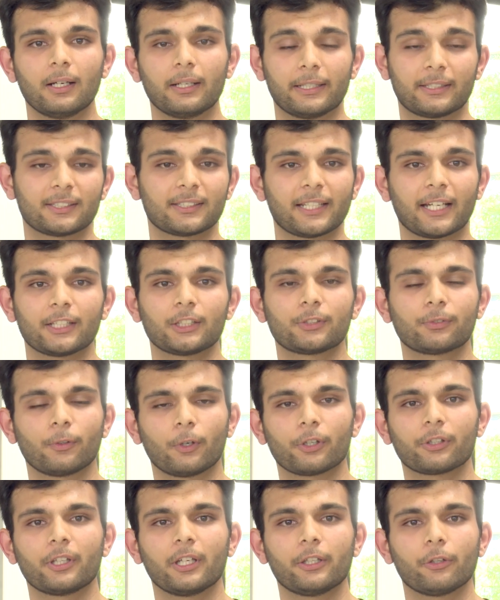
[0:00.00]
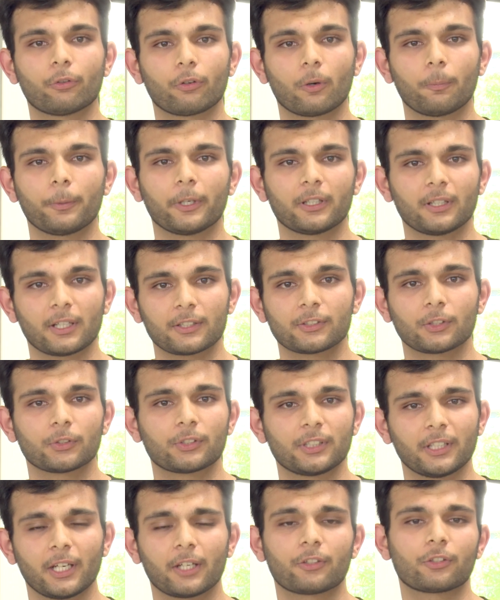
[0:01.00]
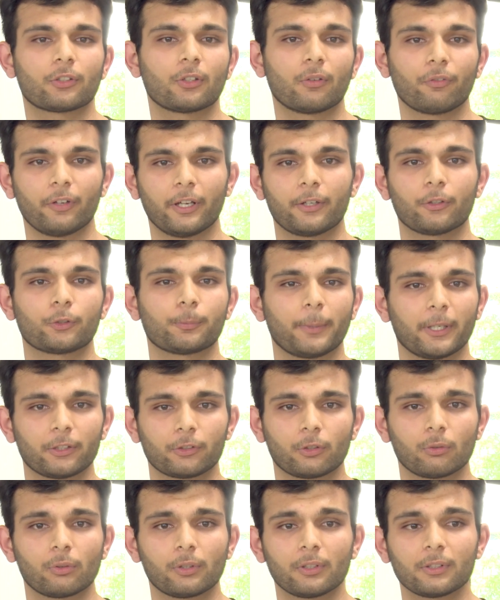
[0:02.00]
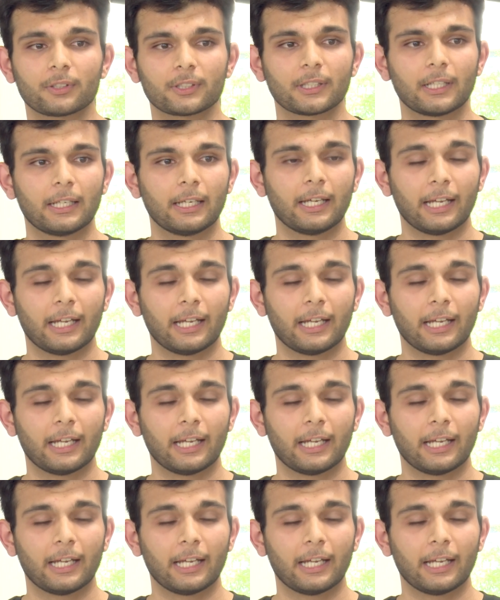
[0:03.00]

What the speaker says: It stands for the European Association of Aerospace Students.